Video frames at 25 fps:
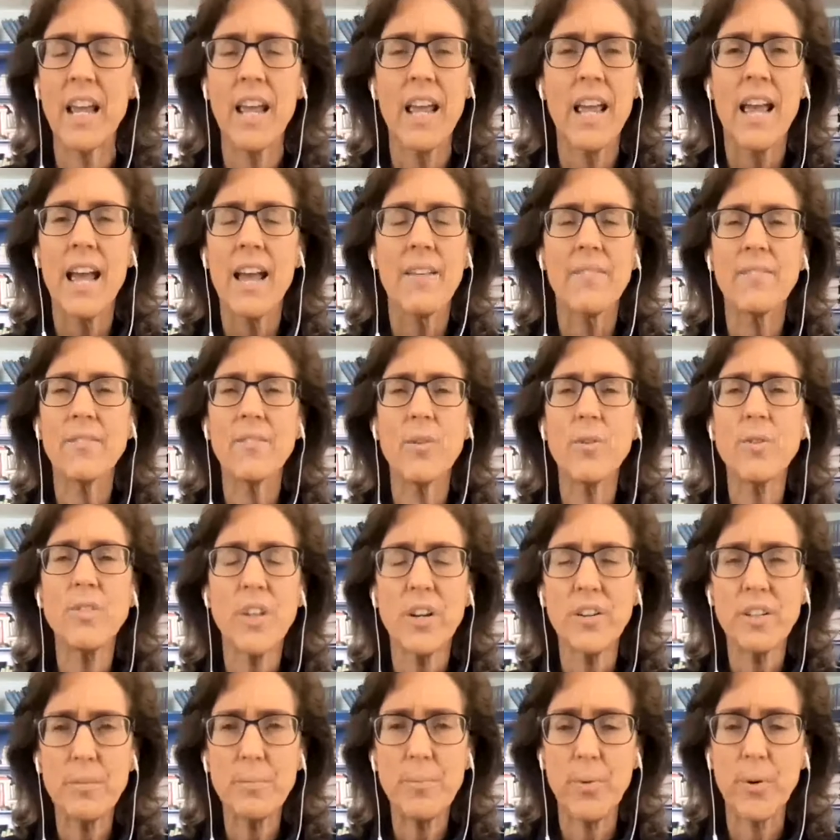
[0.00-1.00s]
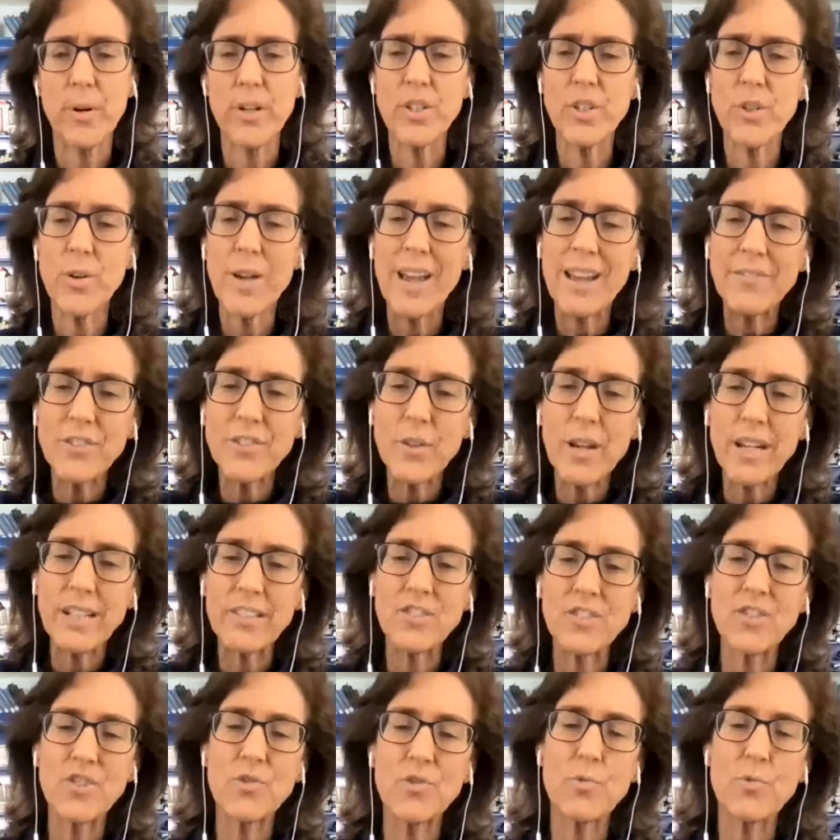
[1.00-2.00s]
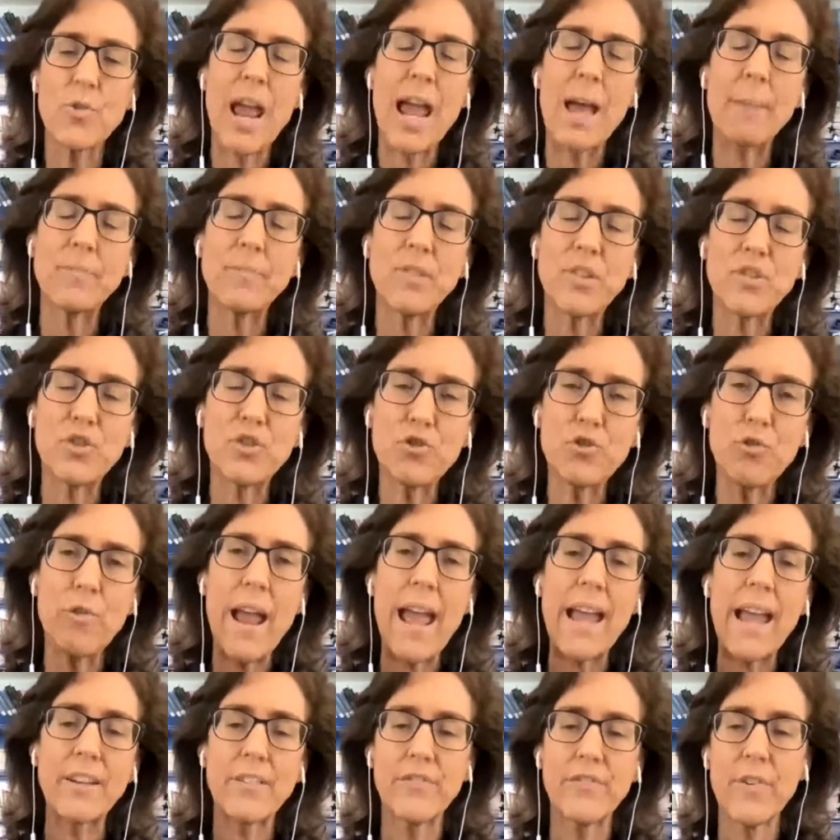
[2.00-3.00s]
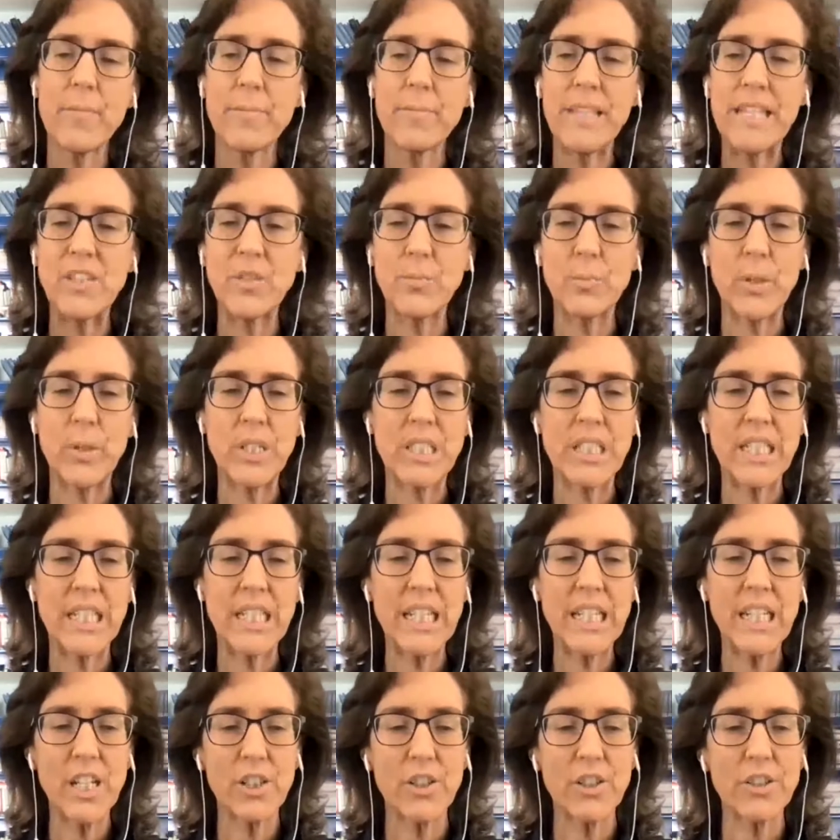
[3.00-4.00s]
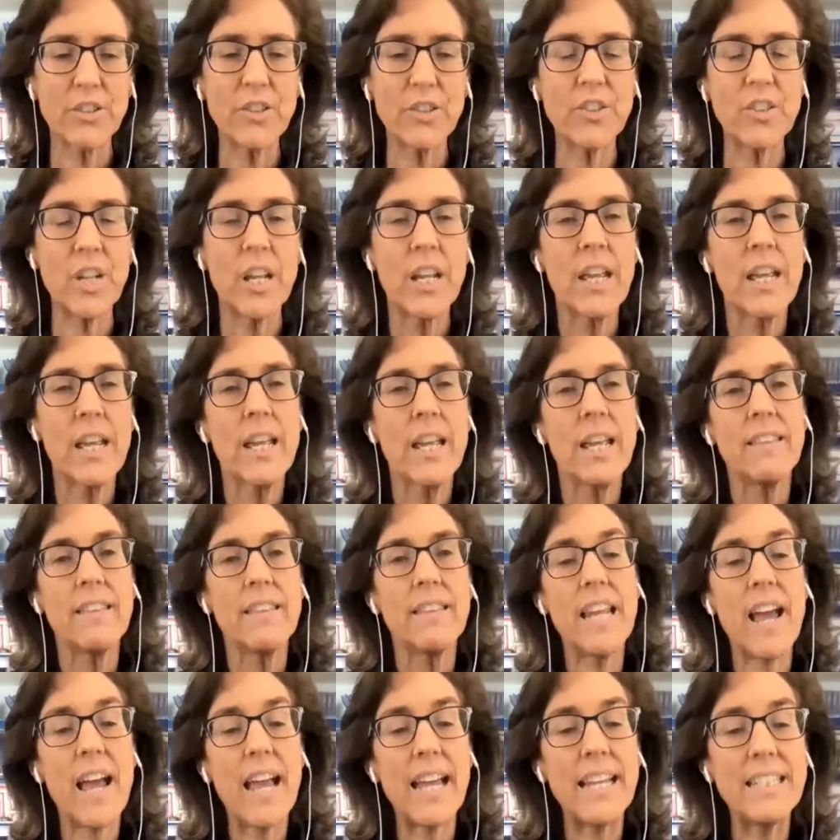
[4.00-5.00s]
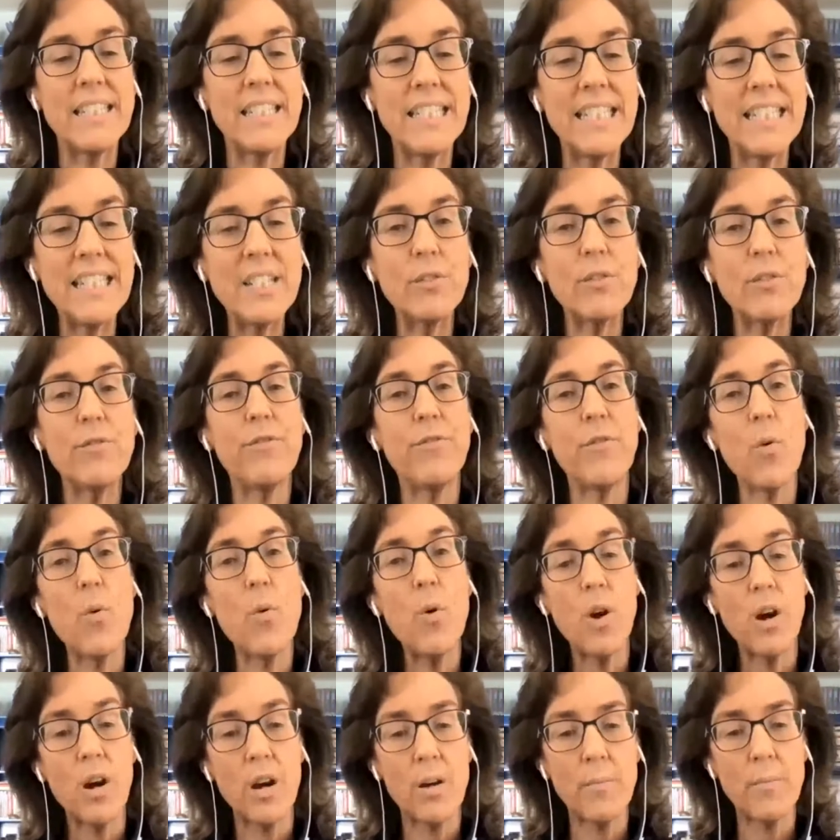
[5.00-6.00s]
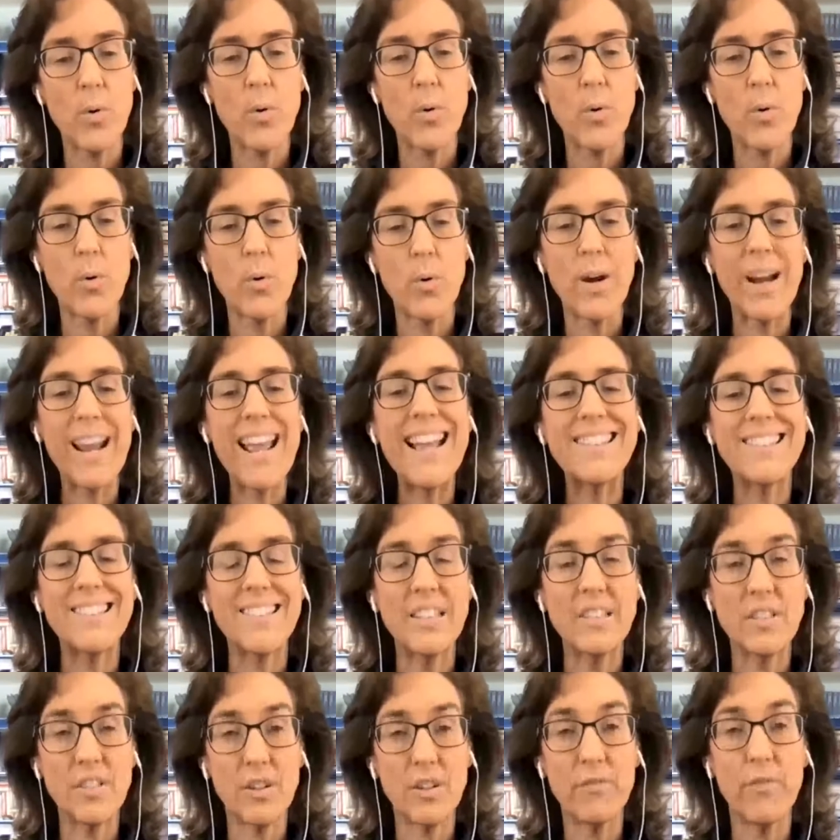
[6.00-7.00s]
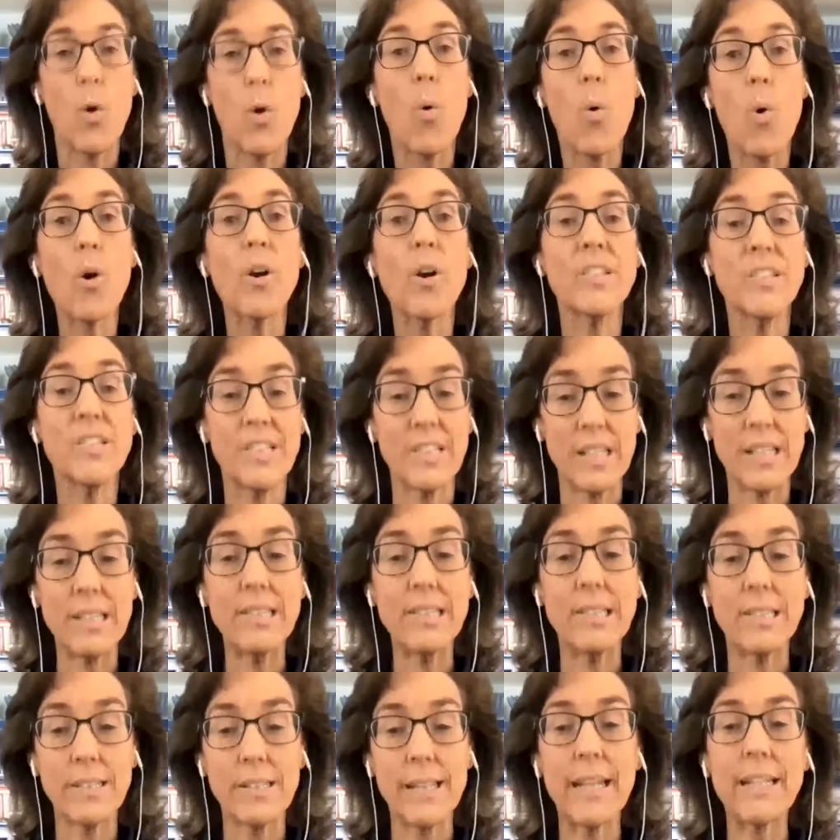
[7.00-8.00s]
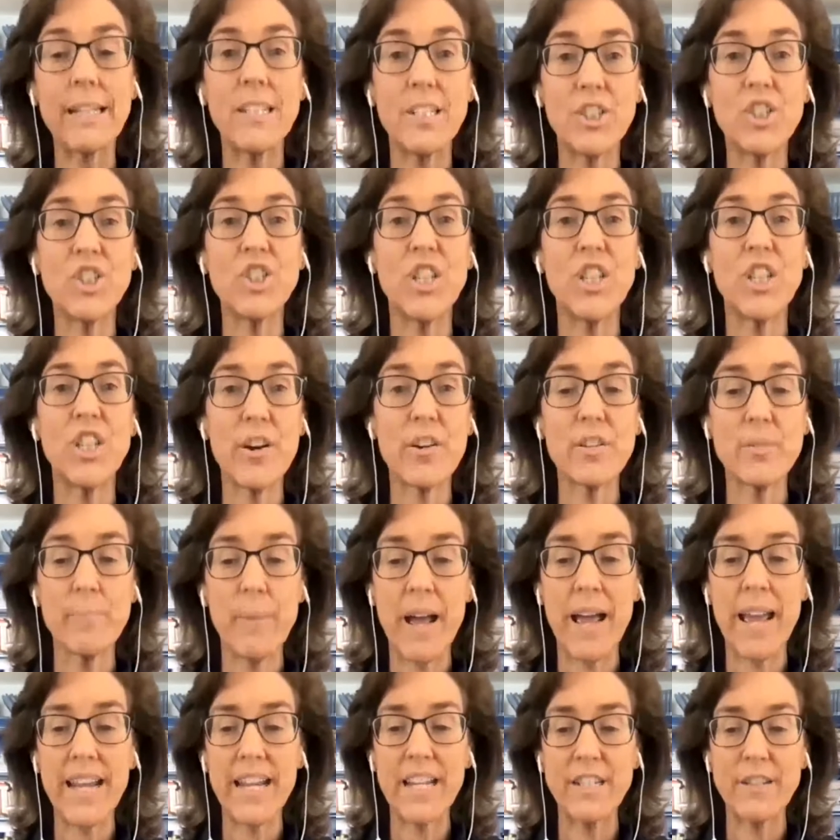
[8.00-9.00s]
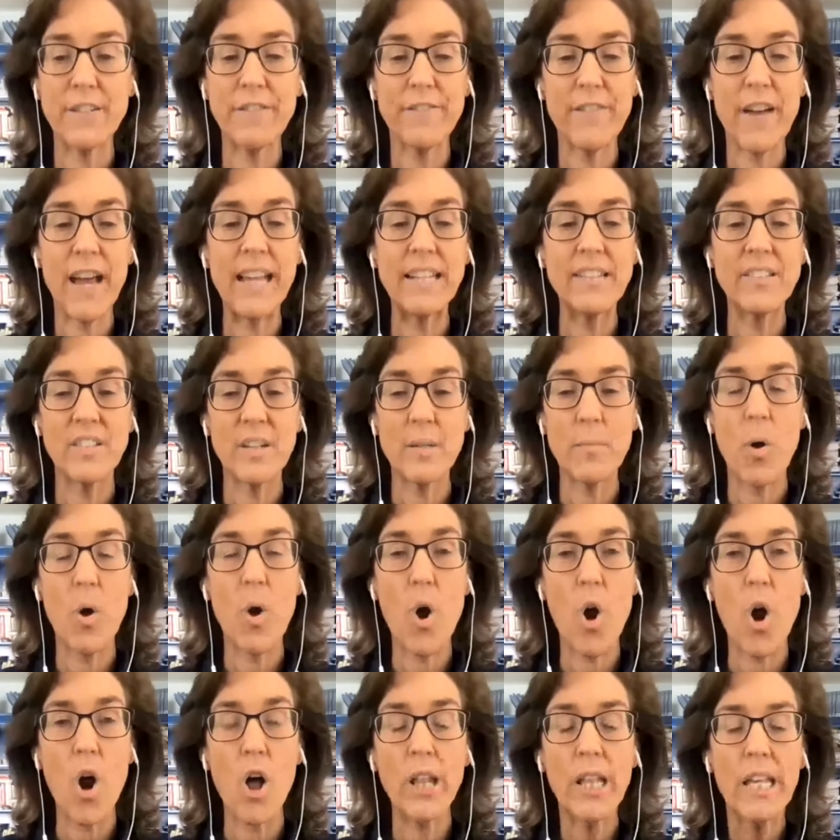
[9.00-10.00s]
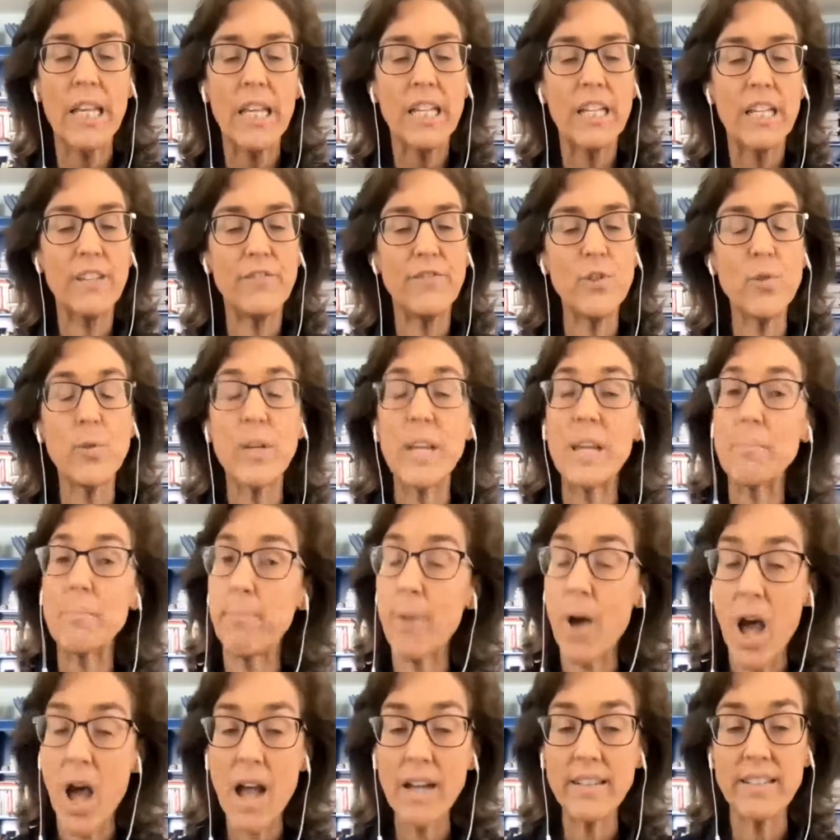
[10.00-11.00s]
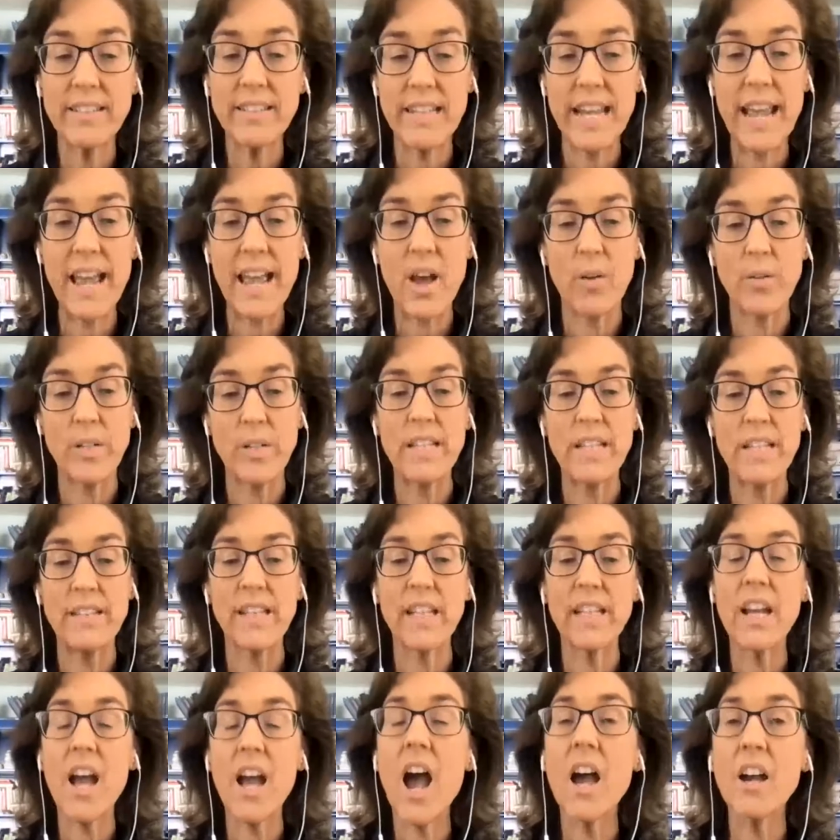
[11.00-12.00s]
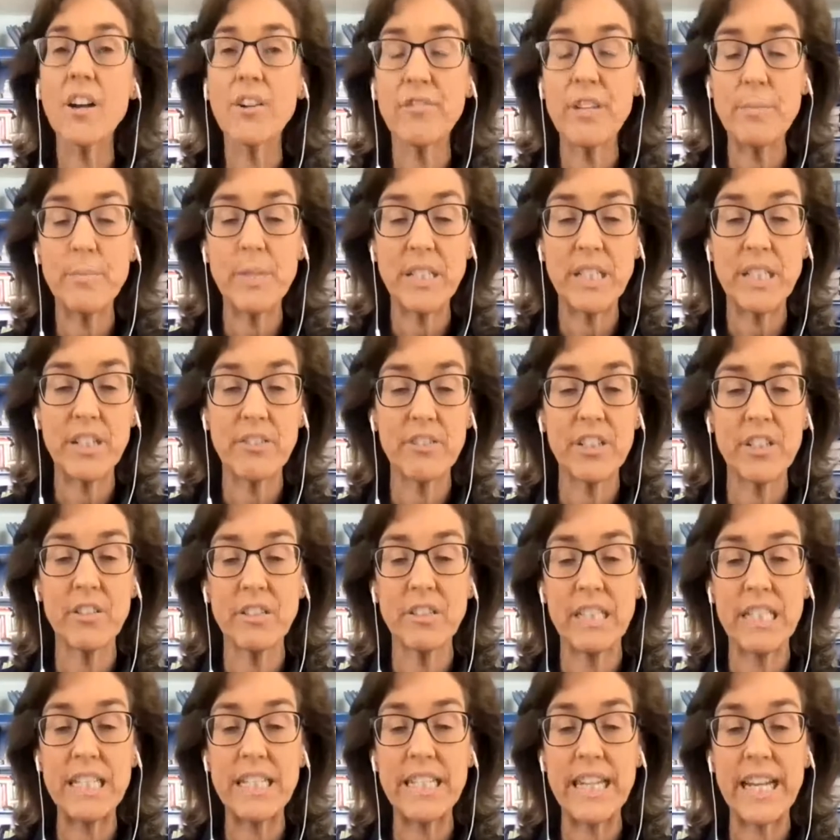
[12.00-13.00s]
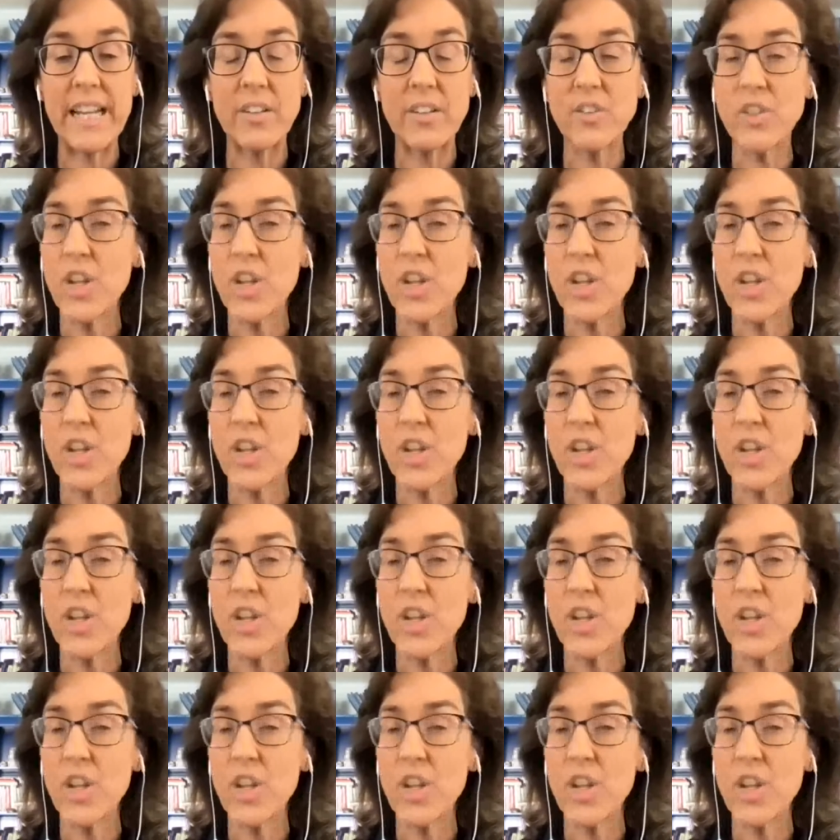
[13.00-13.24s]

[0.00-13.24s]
Those aren't important. You have to abstract from these particulars the ideal form or essence of horseness that is shared by and defines them all. If you get bogged down in the concrete material details,